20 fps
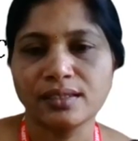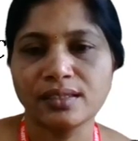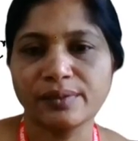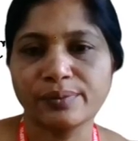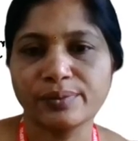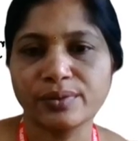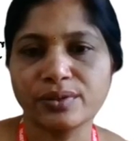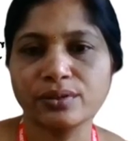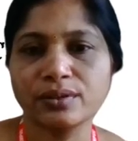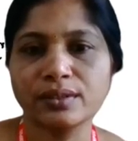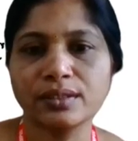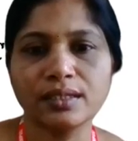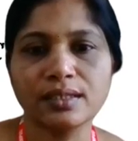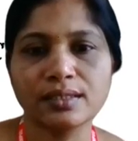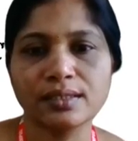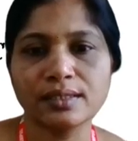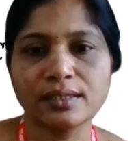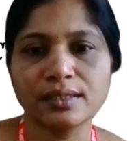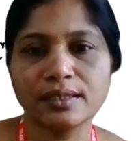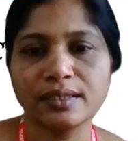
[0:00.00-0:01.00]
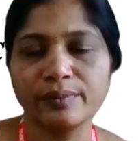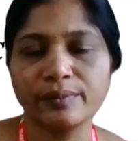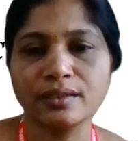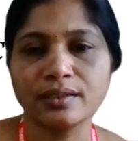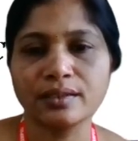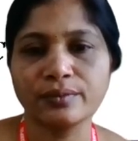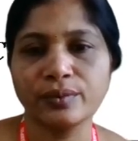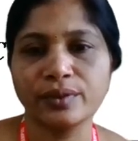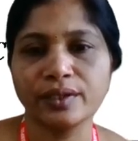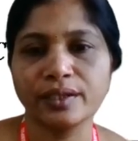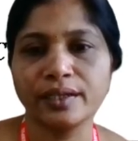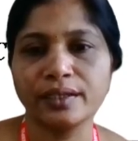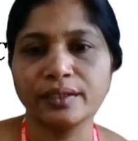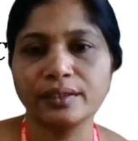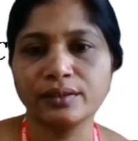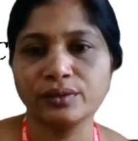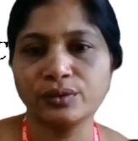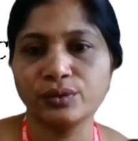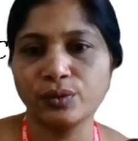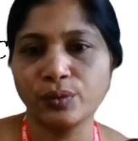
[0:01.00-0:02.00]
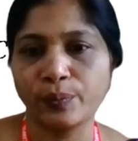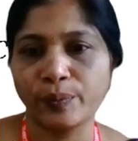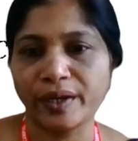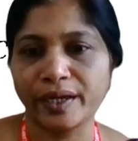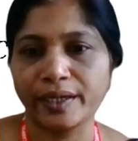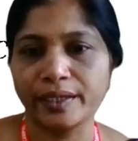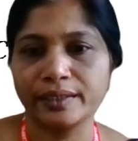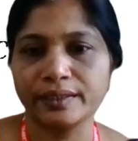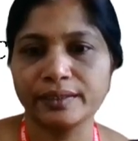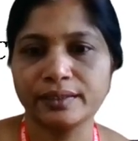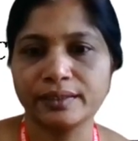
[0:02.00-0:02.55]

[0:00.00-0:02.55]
Substitute these limits, we get 2 pi.